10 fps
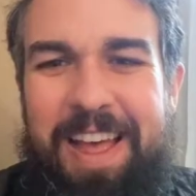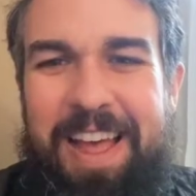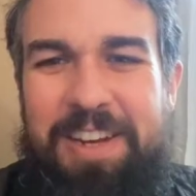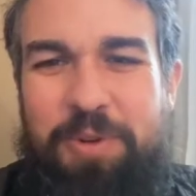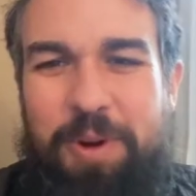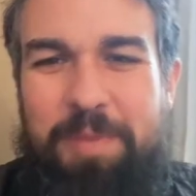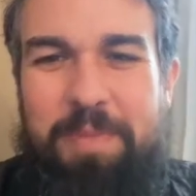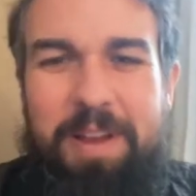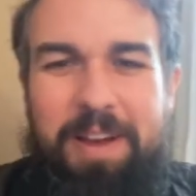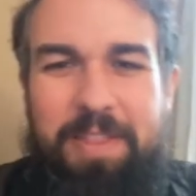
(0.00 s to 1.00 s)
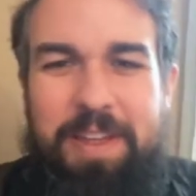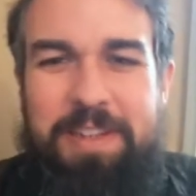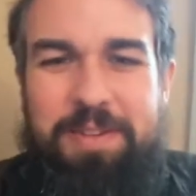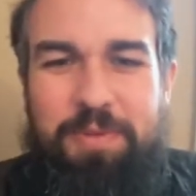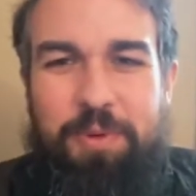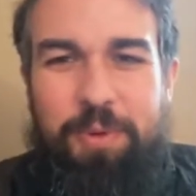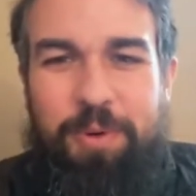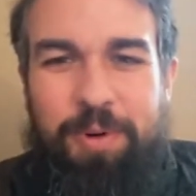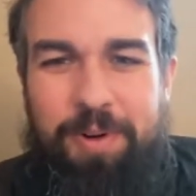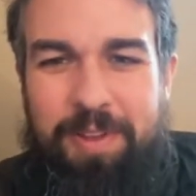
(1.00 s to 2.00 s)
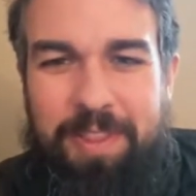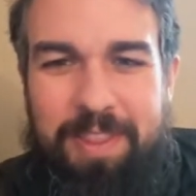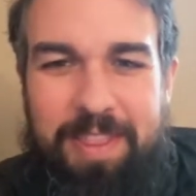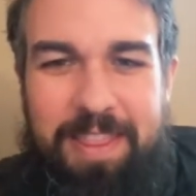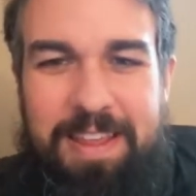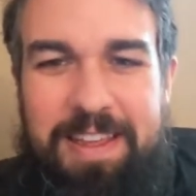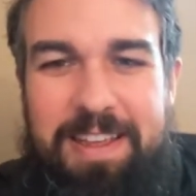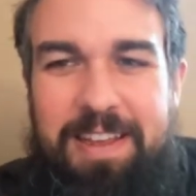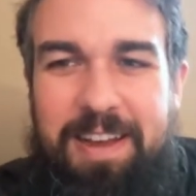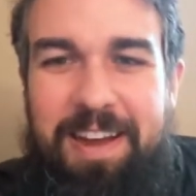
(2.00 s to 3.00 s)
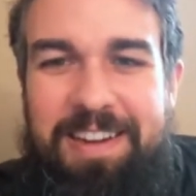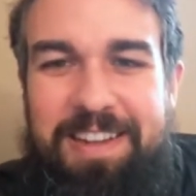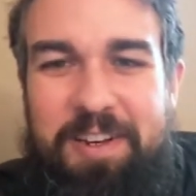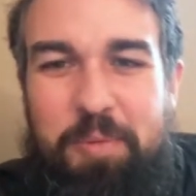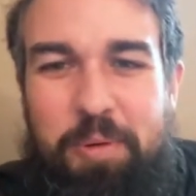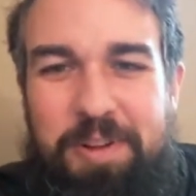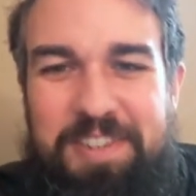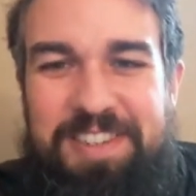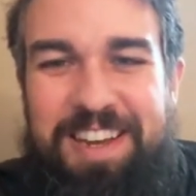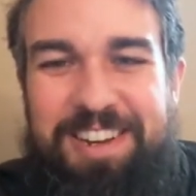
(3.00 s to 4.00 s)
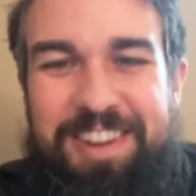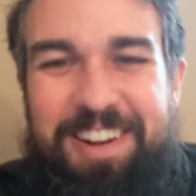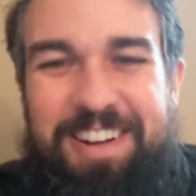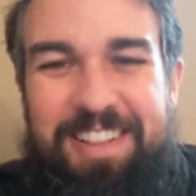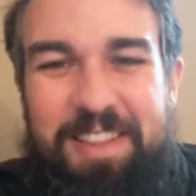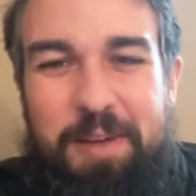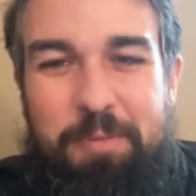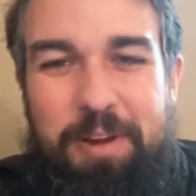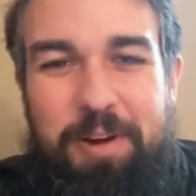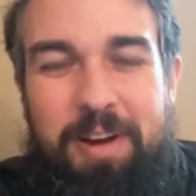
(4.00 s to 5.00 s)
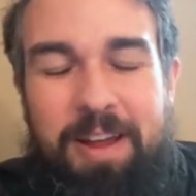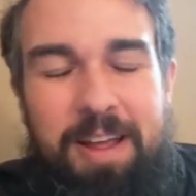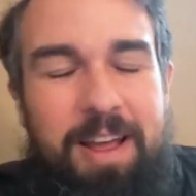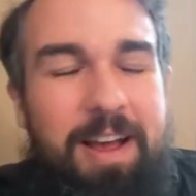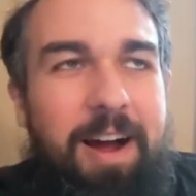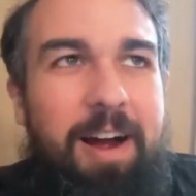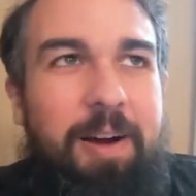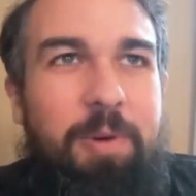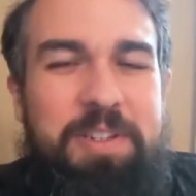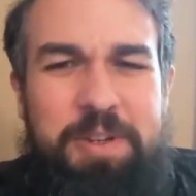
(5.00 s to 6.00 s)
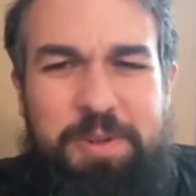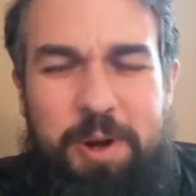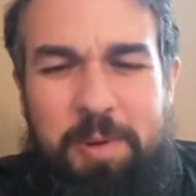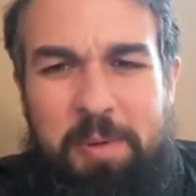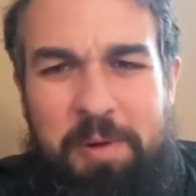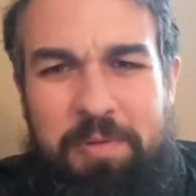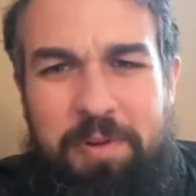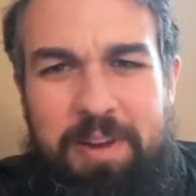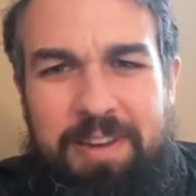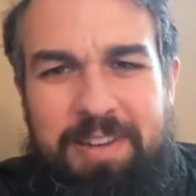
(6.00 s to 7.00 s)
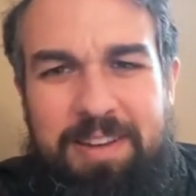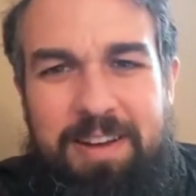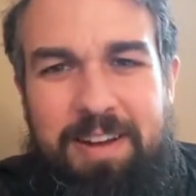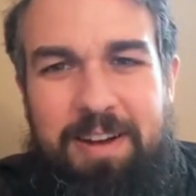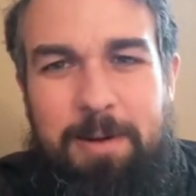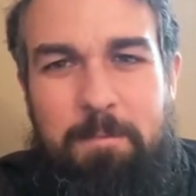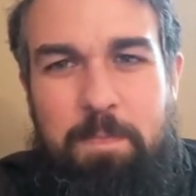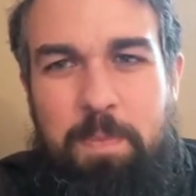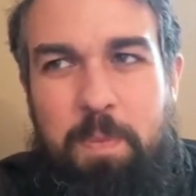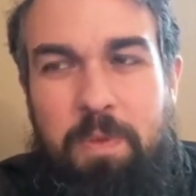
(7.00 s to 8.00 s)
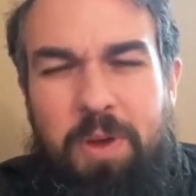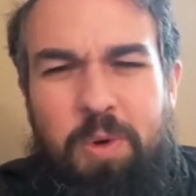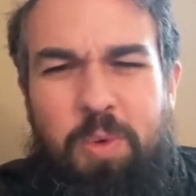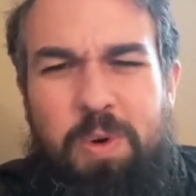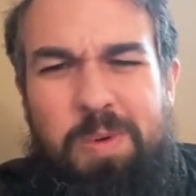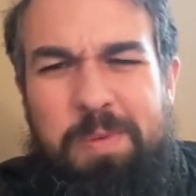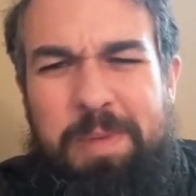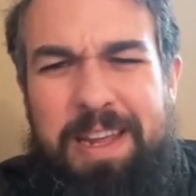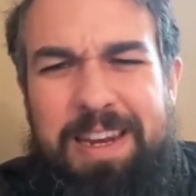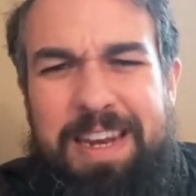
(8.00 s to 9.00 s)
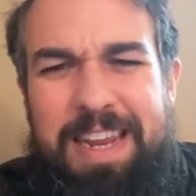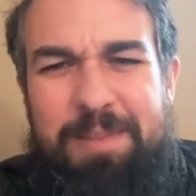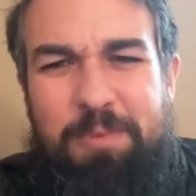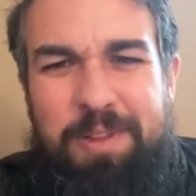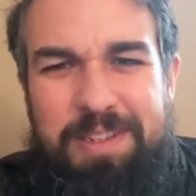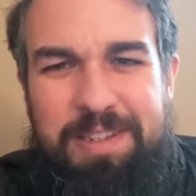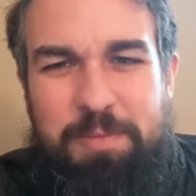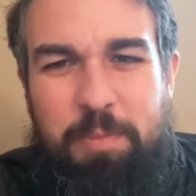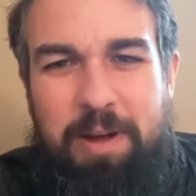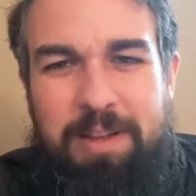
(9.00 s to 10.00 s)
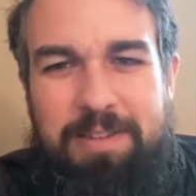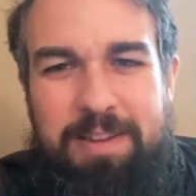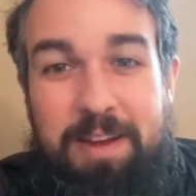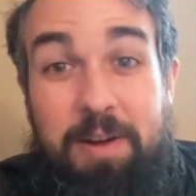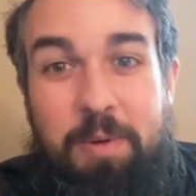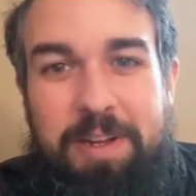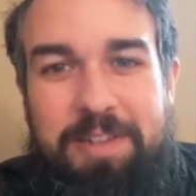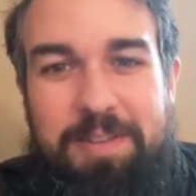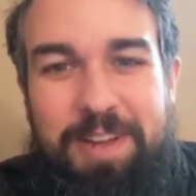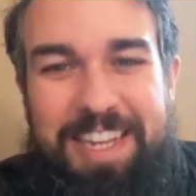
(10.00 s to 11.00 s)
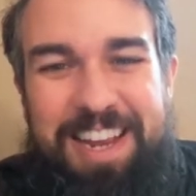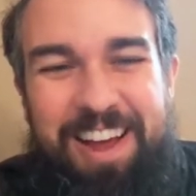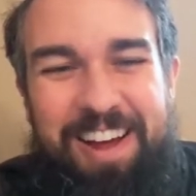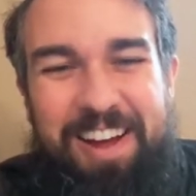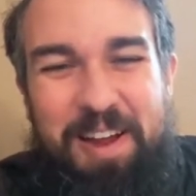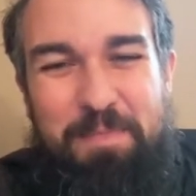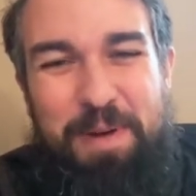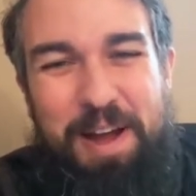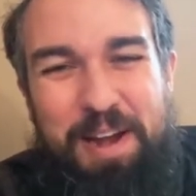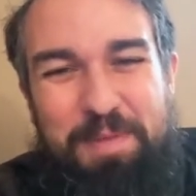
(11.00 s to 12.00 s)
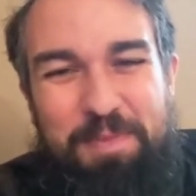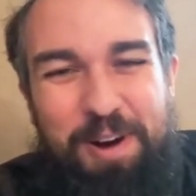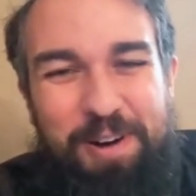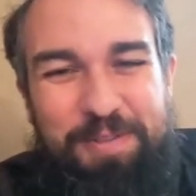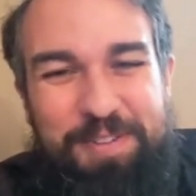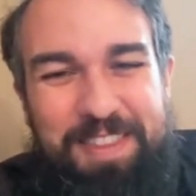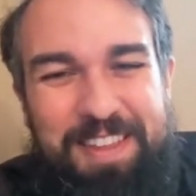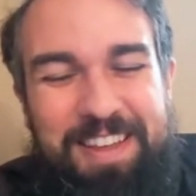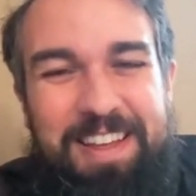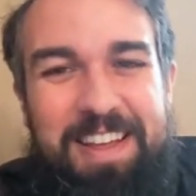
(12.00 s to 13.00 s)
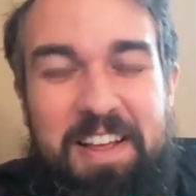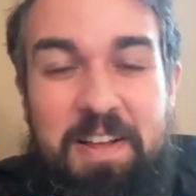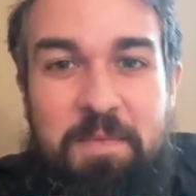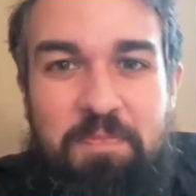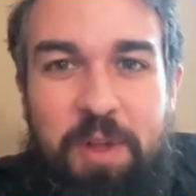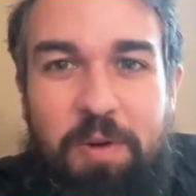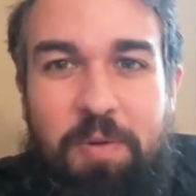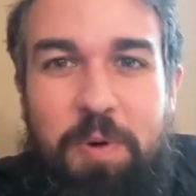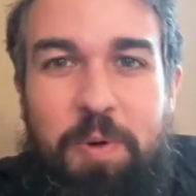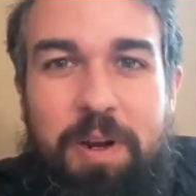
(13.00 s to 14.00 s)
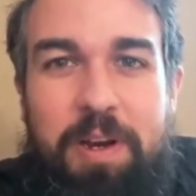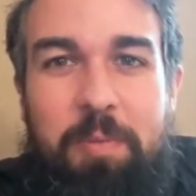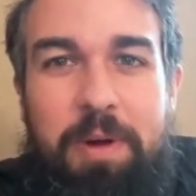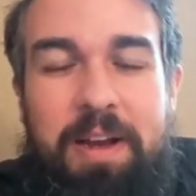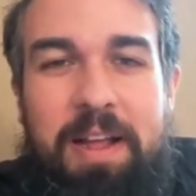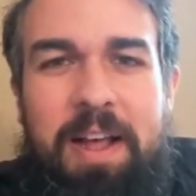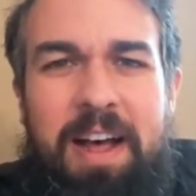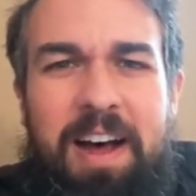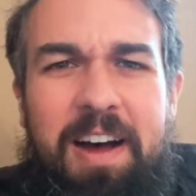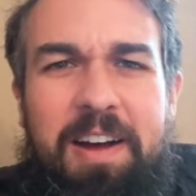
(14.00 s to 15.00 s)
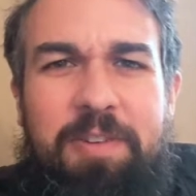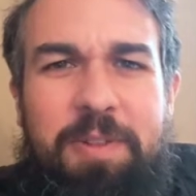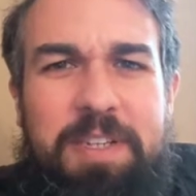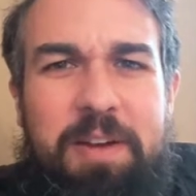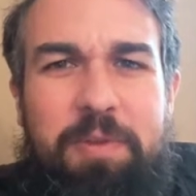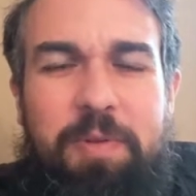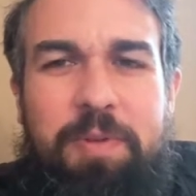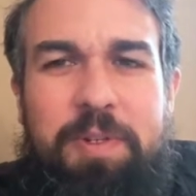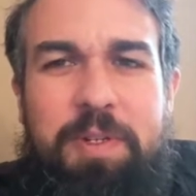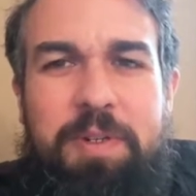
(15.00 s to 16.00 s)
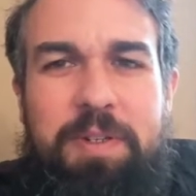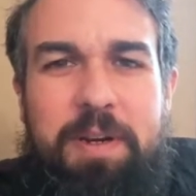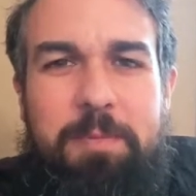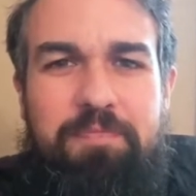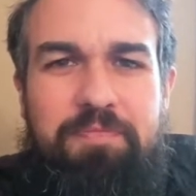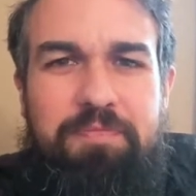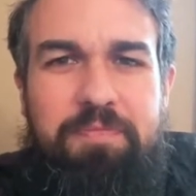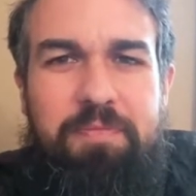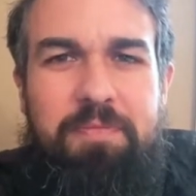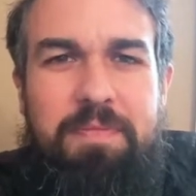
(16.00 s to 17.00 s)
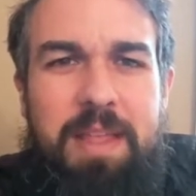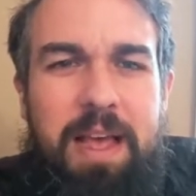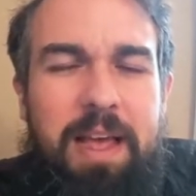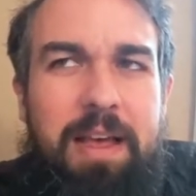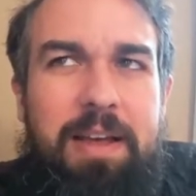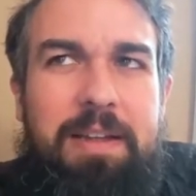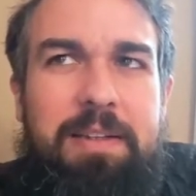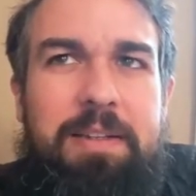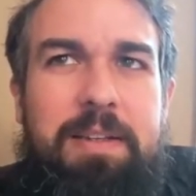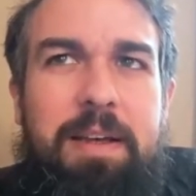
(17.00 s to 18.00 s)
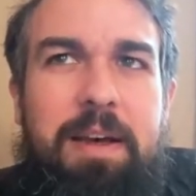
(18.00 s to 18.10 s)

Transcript: Hey, Troy, thanks for the idea to send you a clip here. I want to tell you a story about my friend who will remain nameless, but we could talk about him off of a recording here. But I've known this guy for a few years now, and